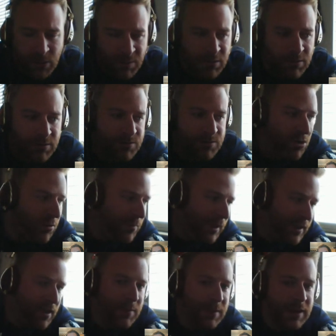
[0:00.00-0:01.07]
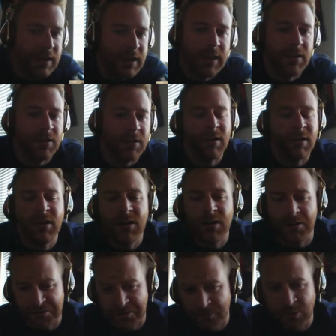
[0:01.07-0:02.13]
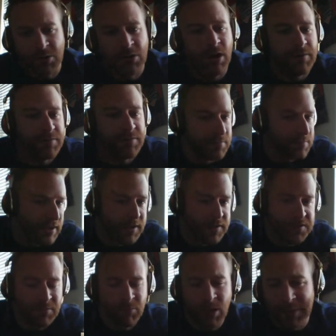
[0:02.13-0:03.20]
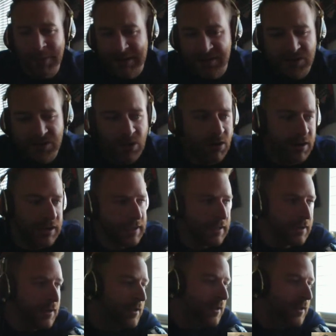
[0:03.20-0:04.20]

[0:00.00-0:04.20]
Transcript: Whether it's Welbeck coming in or Giroud off the bench and Welbeck starting and